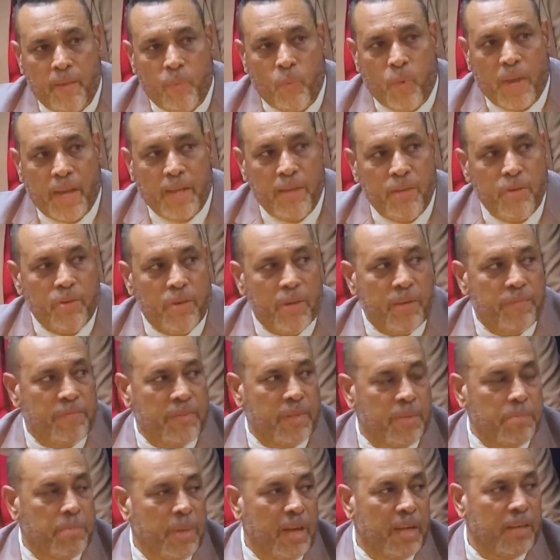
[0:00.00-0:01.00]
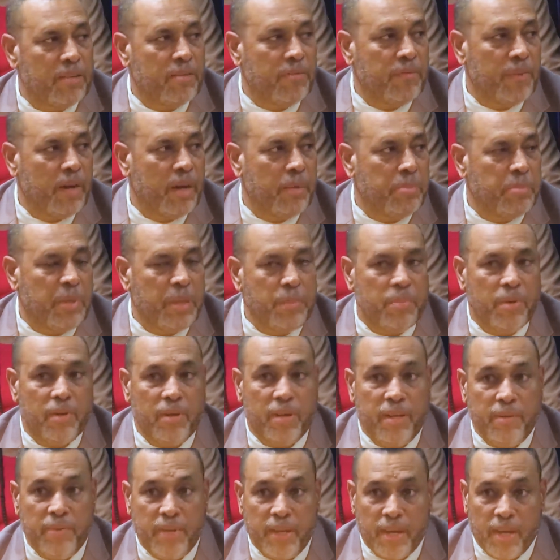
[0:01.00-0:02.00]
while you have the bulk of our people
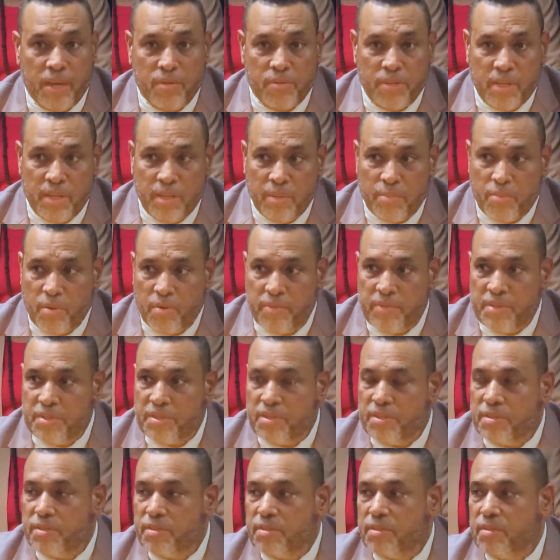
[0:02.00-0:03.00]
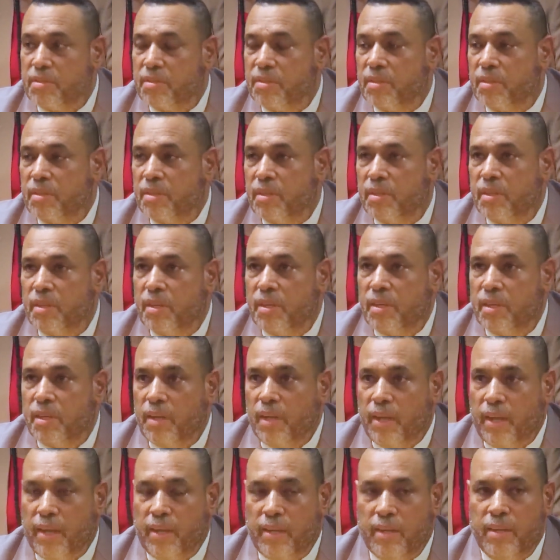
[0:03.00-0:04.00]
living out in the provinces.
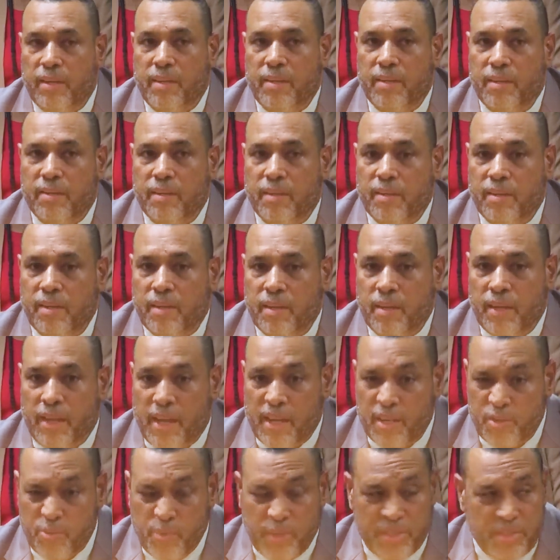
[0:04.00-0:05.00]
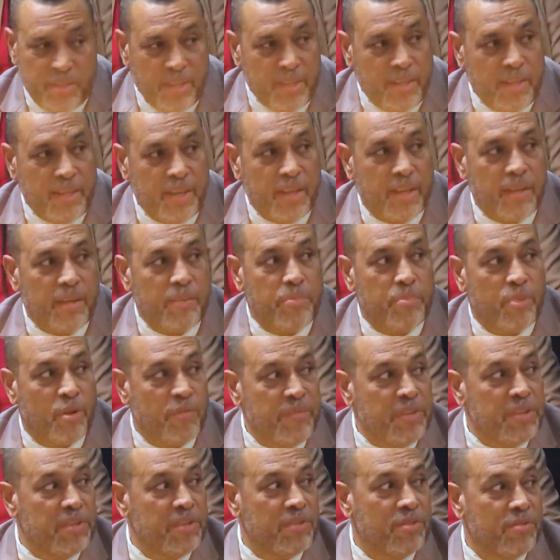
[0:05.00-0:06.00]
And as we sit here,
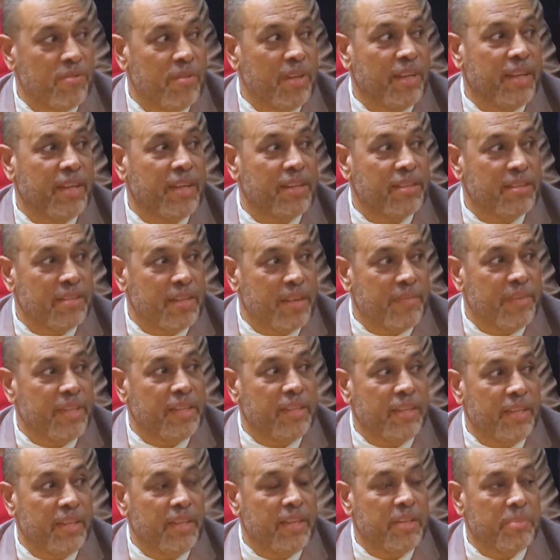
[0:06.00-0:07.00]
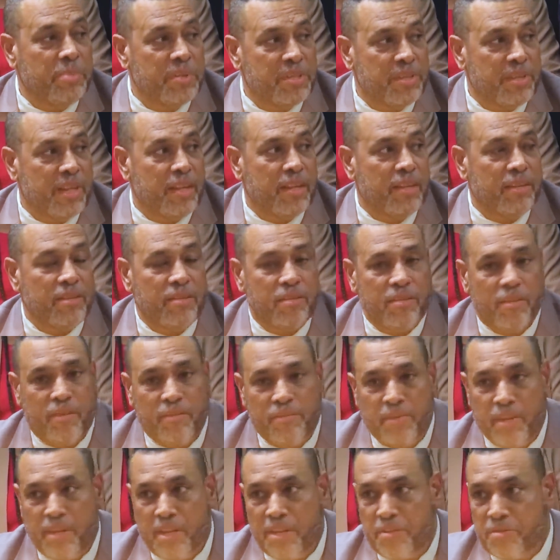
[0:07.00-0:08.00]
provinces only get 17%
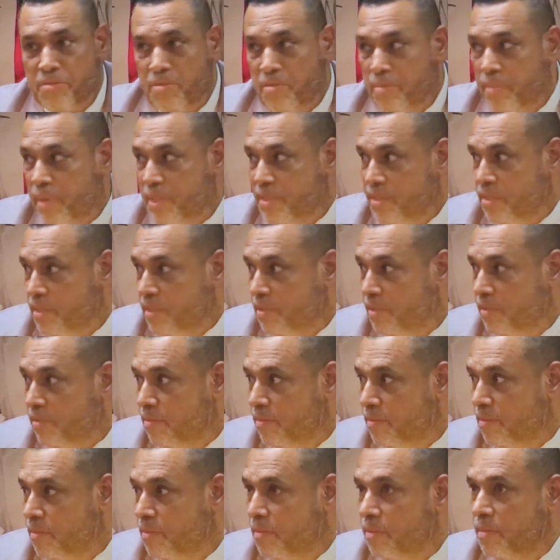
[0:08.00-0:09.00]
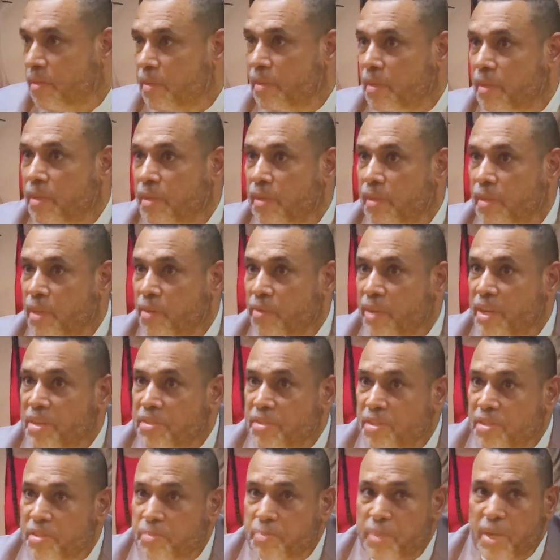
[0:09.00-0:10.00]
of the national budget. The
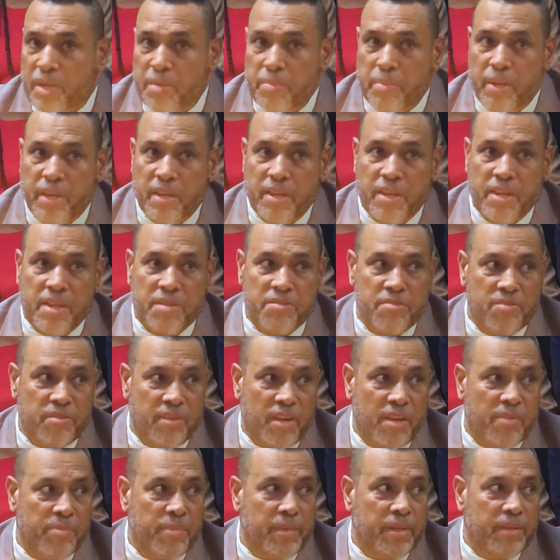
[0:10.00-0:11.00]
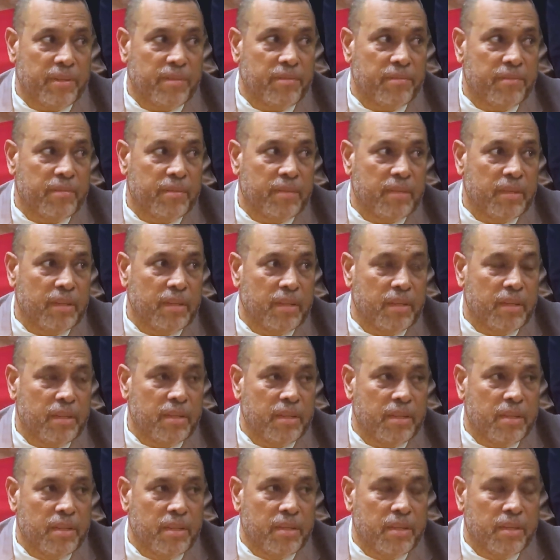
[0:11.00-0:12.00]
rest is spent by the national government.
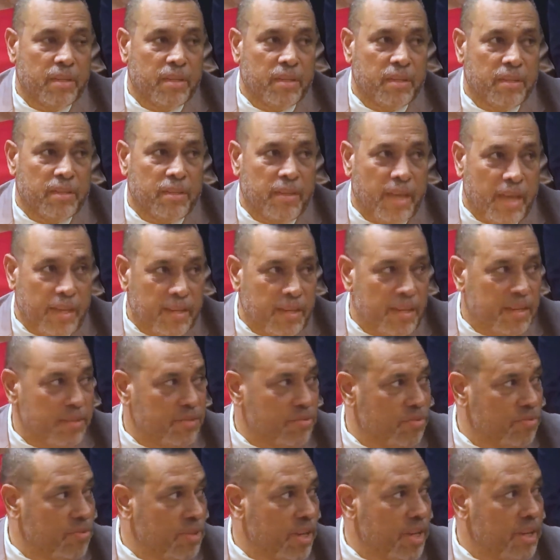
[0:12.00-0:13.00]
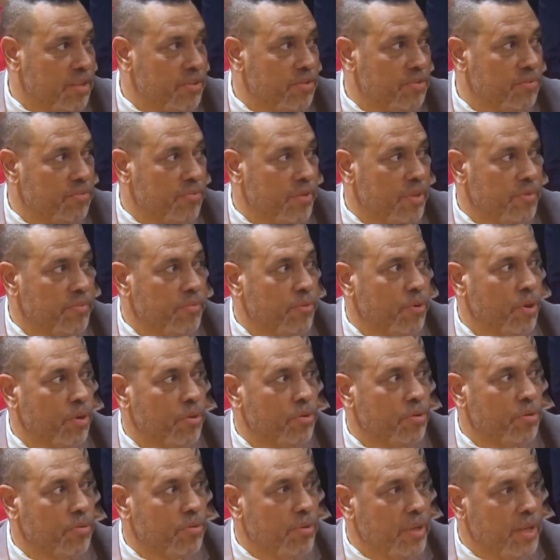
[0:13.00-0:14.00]
That has to change. We've
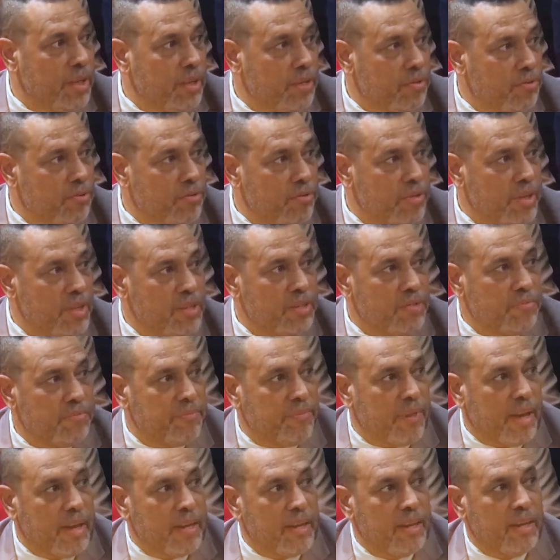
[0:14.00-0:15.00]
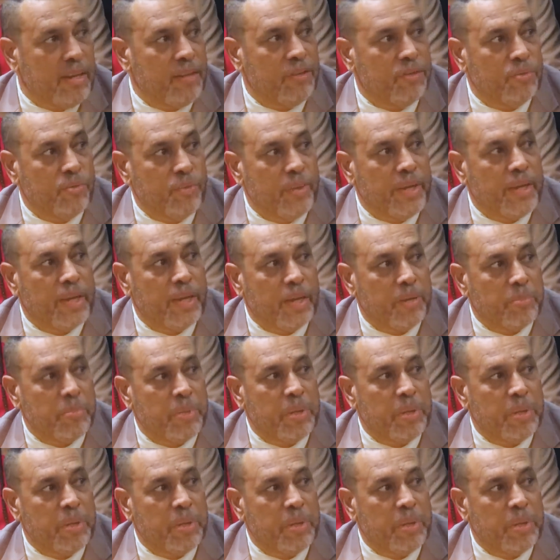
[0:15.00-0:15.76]
got to increase funding to where our